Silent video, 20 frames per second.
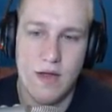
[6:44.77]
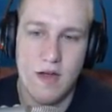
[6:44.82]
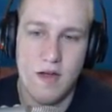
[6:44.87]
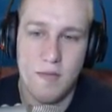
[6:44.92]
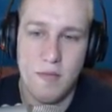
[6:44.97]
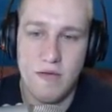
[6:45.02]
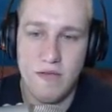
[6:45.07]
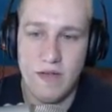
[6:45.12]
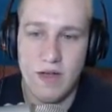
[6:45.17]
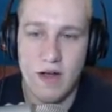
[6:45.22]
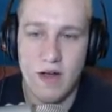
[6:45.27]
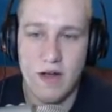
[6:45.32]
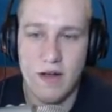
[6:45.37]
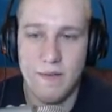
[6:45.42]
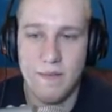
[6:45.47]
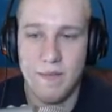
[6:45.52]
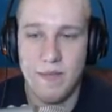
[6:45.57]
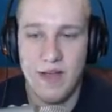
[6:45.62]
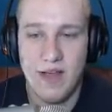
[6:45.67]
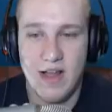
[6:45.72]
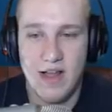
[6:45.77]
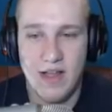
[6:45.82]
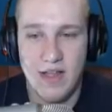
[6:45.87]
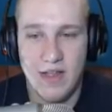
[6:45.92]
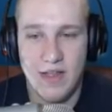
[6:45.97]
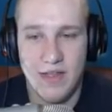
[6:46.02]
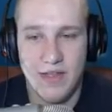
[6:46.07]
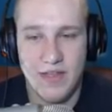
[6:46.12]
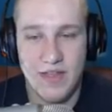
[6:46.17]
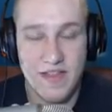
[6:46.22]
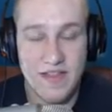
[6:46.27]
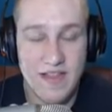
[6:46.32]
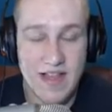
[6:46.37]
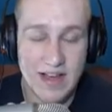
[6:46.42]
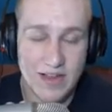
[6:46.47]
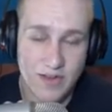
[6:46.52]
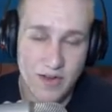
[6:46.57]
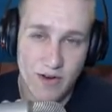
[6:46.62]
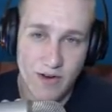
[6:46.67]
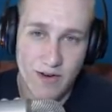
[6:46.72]
Moving on, this
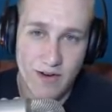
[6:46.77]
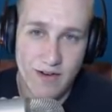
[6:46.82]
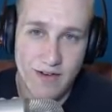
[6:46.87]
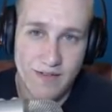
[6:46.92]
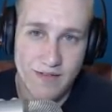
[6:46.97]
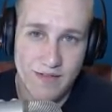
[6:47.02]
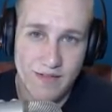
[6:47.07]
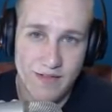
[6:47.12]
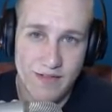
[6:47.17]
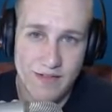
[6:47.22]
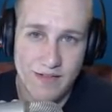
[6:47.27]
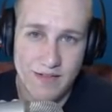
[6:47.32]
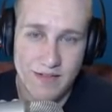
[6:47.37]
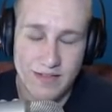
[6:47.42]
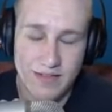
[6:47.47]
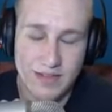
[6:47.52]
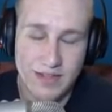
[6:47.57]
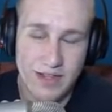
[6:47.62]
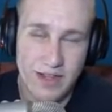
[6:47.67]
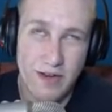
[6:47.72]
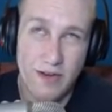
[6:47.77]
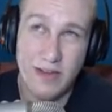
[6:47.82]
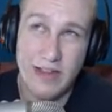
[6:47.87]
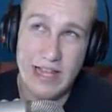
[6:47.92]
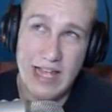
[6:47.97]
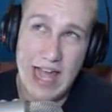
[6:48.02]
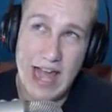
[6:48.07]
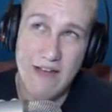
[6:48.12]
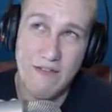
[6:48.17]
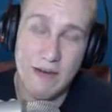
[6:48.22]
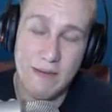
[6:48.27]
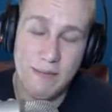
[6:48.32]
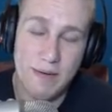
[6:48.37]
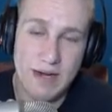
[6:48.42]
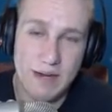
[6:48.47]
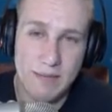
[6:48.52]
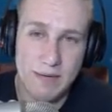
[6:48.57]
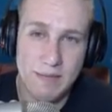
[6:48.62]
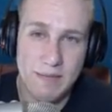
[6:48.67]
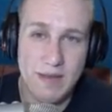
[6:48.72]
next card, literally everybody
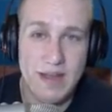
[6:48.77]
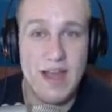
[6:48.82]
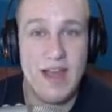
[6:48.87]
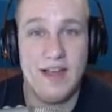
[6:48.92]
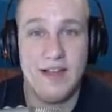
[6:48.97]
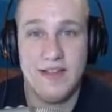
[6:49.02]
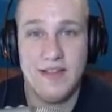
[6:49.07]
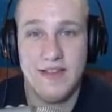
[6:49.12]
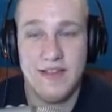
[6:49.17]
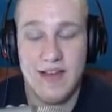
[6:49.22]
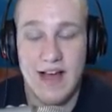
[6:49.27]
but me hates.